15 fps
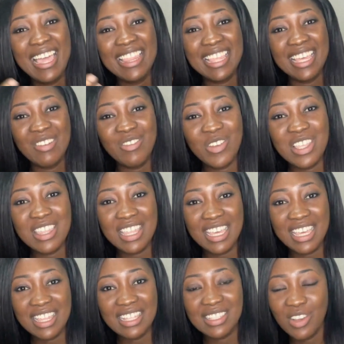and then we
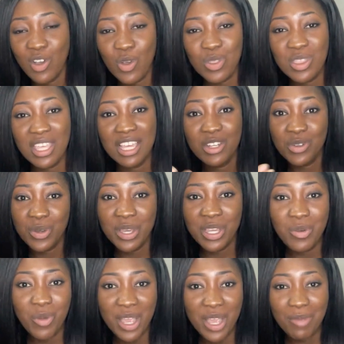think that, oh, they are
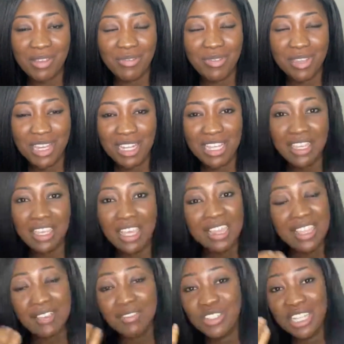doing work, but really
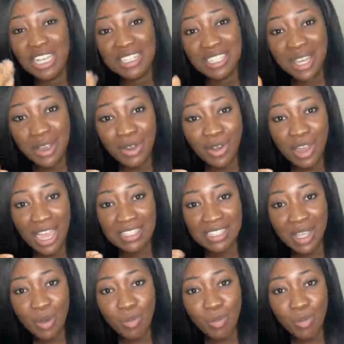they've shut down at
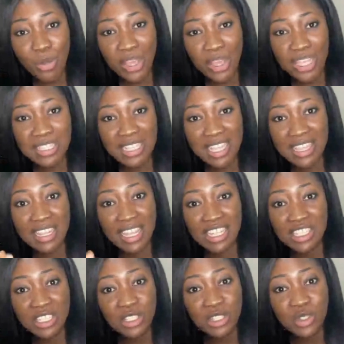some point and then
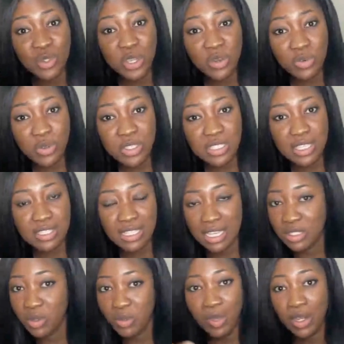they're just doing routine
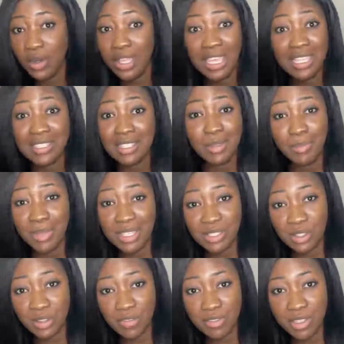tasks. So we're not getting the
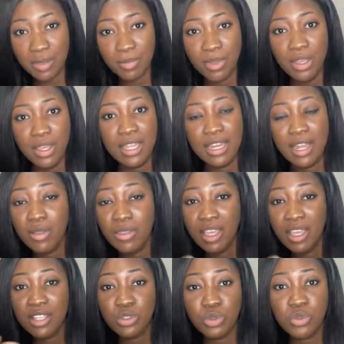best of them. Now,
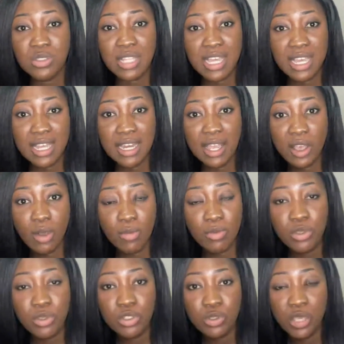there are tools that can
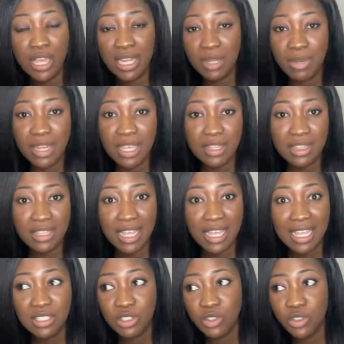help you to eliminate
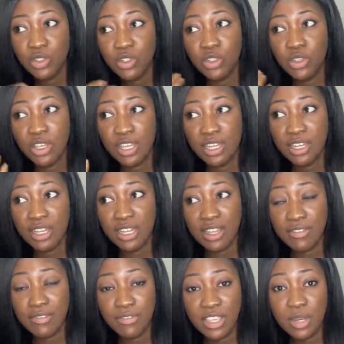that. You can,
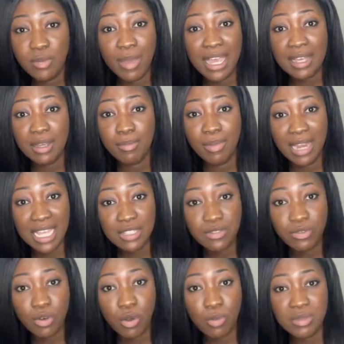the feedback
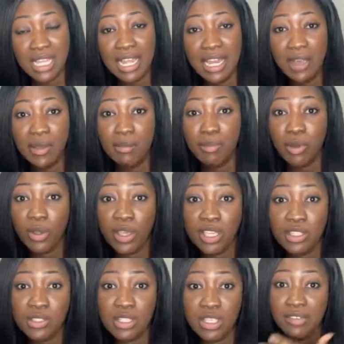platform that allow
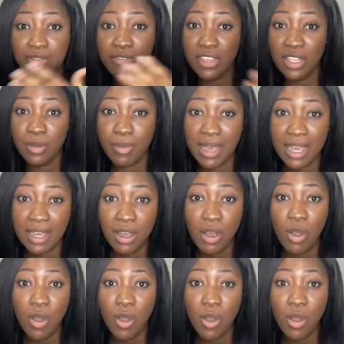employees to give feedback